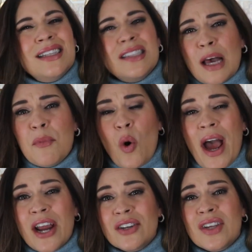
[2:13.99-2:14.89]
And some
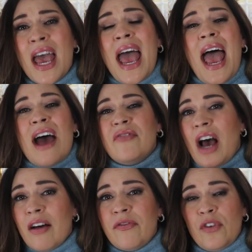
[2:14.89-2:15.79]
choirs have
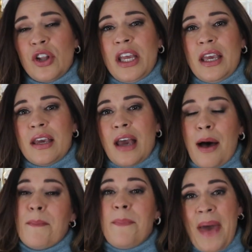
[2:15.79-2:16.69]
not fully
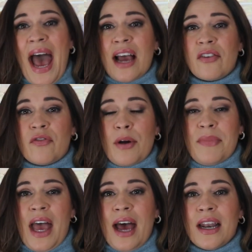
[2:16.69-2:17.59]
come back from
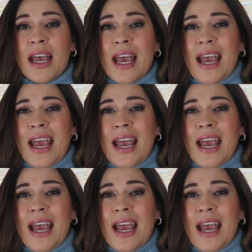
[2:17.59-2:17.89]
that,